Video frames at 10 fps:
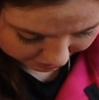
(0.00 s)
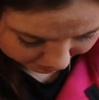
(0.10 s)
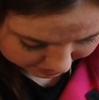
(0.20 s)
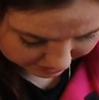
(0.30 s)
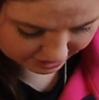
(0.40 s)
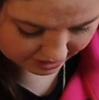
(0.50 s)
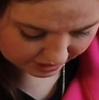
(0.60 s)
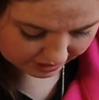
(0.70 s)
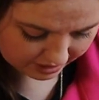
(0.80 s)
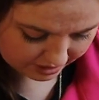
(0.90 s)
noticed
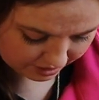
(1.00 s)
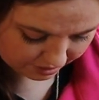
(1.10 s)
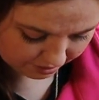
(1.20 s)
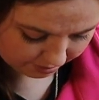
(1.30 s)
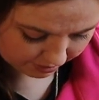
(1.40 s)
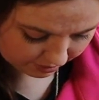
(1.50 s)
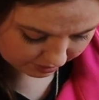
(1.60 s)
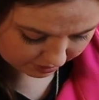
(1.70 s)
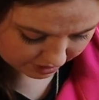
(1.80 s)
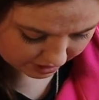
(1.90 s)
a
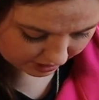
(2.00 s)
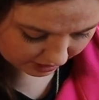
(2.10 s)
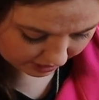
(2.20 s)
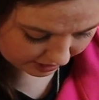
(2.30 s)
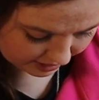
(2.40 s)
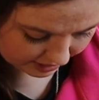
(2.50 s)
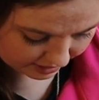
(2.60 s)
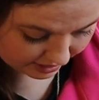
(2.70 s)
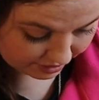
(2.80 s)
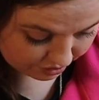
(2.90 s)
considerable decline
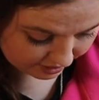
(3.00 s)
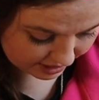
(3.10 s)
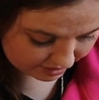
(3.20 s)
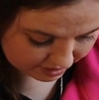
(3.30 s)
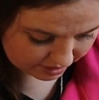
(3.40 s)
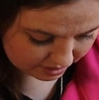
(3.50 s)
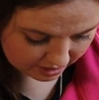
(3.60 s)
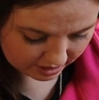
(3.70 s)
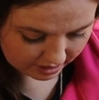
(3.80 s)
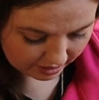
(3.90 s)
in interest
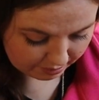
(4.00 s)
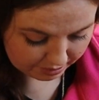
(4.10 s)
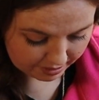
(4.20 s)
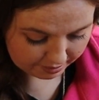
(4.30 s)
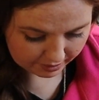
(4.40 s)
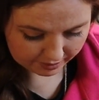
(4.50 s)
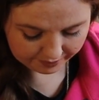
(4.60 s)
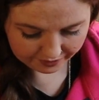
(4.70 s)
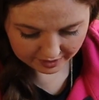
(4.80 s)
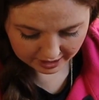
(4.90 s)
in
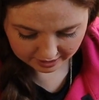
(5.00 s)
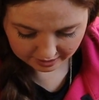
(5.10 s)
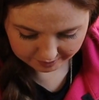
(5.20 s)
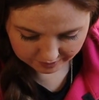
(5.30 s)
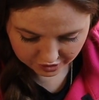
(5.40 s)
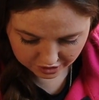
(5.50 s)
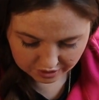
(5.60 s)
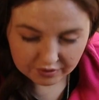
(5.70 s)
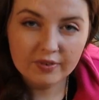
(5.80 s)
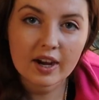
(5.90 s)
people. Do
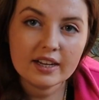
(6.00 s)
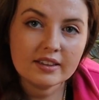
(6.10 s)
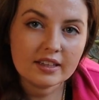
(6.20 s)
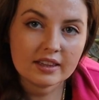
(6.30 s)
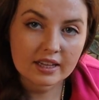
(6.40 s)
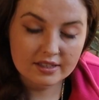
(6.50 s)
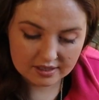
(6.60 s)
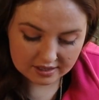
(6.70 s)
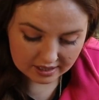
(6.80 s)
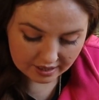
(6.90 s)
you find that that's
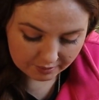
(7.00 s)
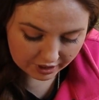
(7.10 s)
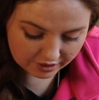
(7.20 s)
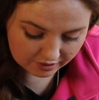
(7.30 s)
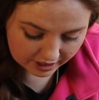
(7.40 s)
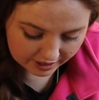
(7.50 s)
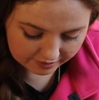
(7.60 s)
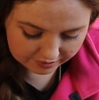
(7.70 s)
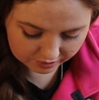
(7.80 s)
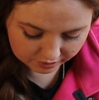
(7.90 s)
the same where you
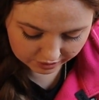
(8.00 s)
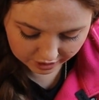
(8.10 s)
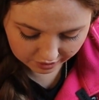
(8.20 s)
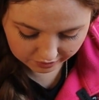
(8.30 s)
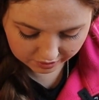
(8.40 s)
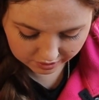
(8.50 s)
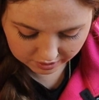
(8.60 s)
live or no?